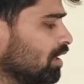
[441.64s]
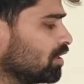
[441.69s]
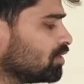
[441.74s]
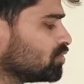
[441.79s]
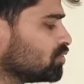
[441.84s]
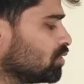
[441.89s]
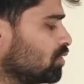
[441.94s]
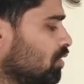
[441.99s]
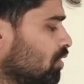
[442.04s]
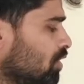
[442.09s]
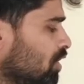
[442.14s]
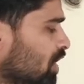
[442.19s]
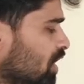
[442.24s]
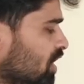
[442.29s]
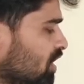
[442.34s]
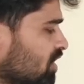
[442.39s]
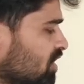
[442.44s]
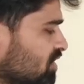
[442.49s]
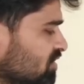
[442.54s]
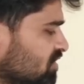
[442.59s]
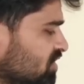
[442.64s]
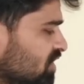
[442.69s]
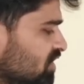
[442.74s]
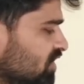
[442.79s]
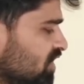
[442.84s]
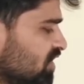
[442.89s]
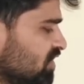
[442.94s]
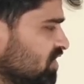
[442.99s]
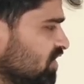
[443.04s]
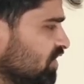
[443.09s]
So
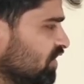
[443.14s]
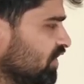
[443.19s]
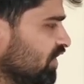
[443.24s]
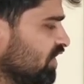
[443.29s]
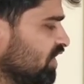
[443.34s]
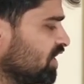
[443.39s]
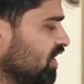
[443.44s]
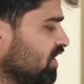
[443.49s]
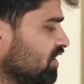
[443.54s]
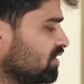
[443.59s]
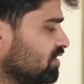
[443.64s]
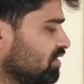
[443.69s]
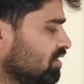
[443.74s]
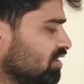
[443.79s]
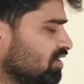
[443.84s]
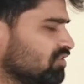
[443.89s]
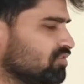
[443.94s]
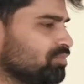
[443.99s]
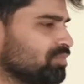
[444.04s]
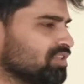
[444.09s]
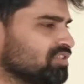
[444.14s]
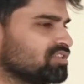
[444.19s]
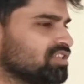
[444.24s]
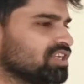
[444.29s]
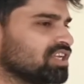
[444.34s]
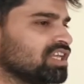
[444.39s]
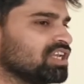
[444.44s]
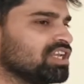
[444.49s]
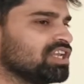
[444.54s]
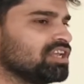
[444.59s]
concentration gradient is
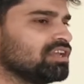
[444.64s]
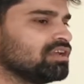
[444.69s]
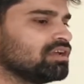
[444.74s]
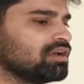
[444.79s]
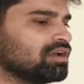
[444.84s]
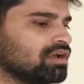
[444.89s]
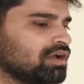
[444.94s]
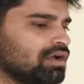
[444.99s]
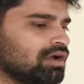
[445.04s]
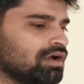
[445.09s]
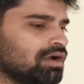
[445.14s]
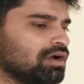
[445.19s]
basically